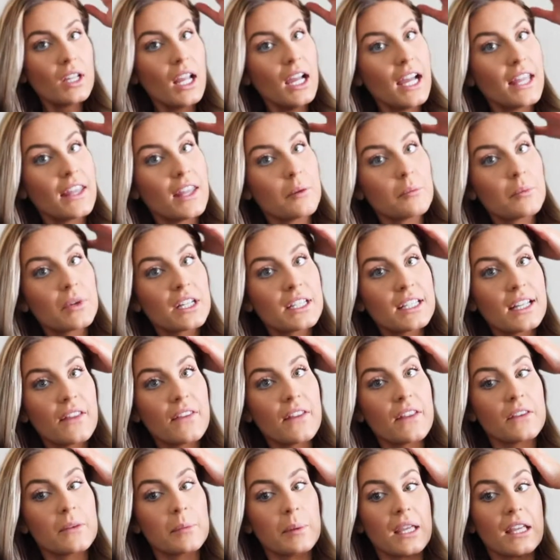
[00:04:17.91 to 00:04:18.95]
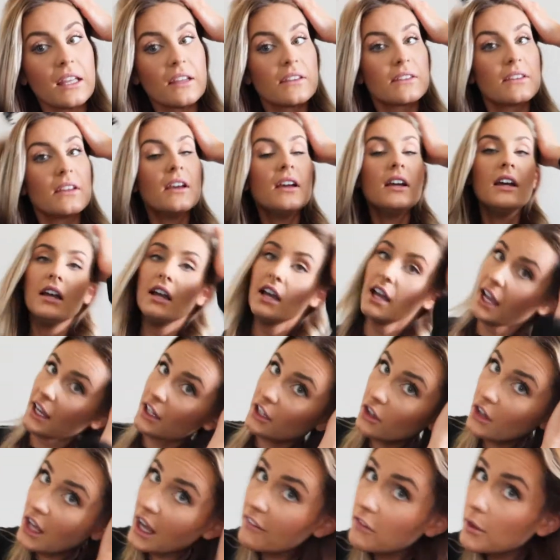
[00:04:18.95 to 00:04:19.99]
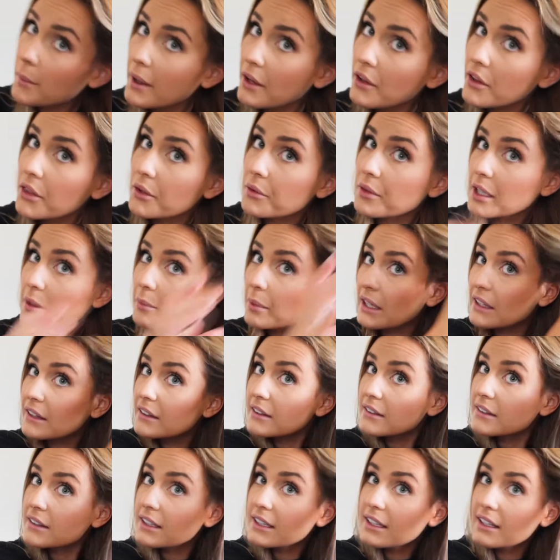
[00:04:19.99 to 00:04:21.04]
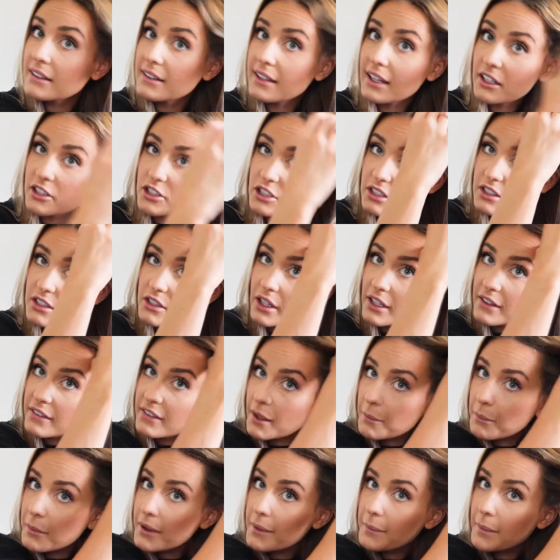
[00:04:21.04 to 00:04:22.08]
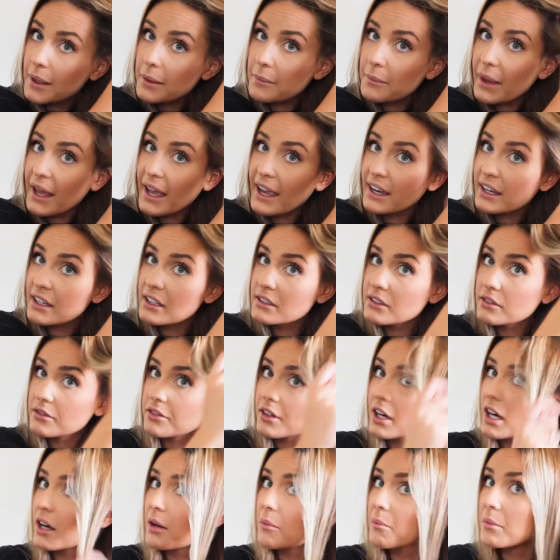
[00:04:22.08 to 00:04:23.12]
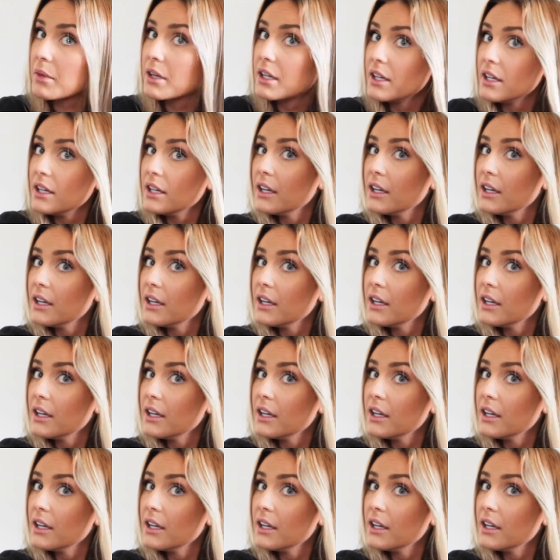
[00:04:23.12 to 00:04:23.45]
I then bring down this piece, and you'll have about 3 pieces in this section, so I separate my bangs from,